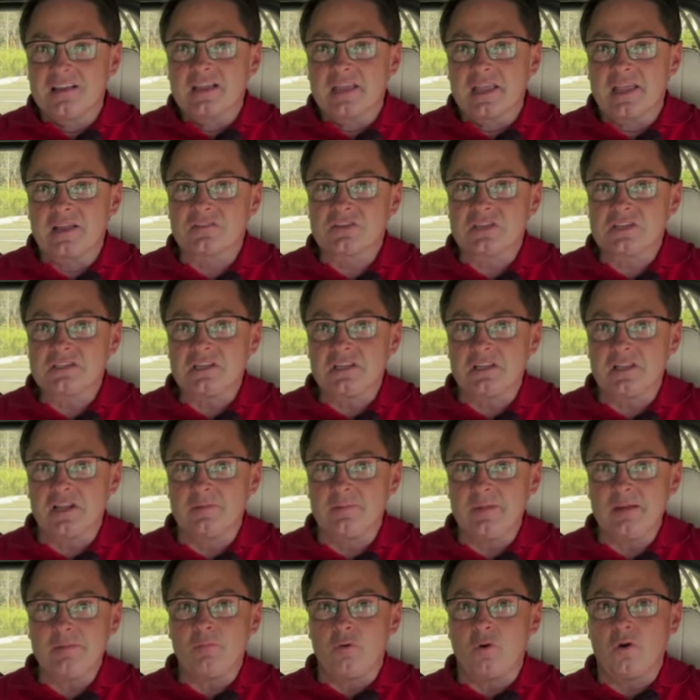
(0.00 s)
Gives us a little
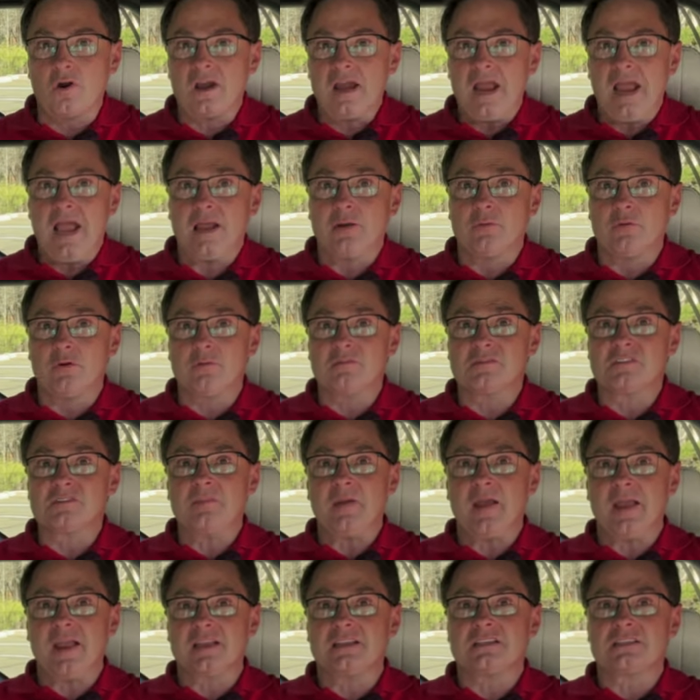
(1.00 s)
bit more headroom
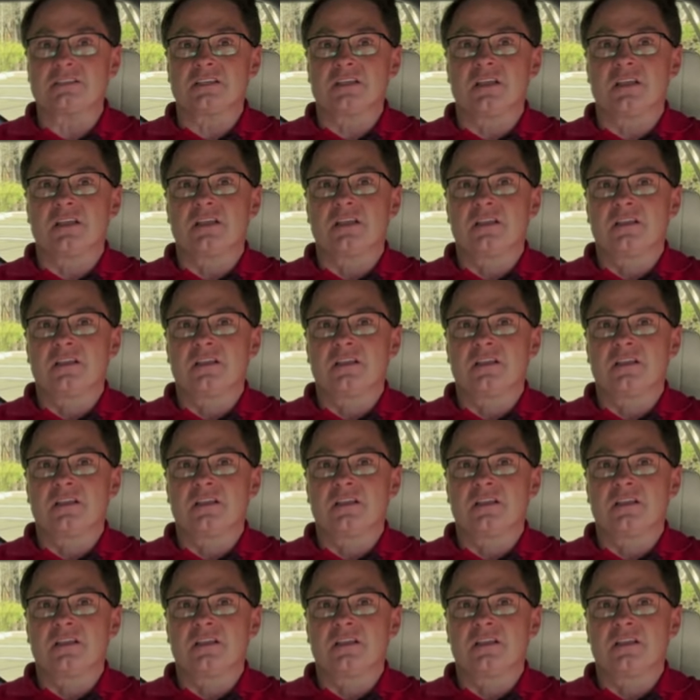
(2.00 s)
space.